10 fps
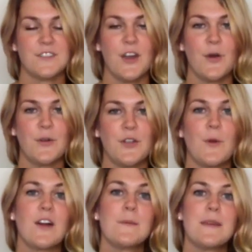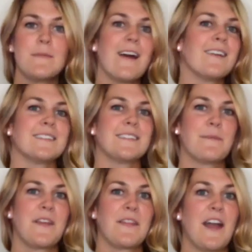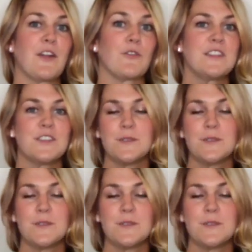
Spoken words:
So your welcome email is something that greets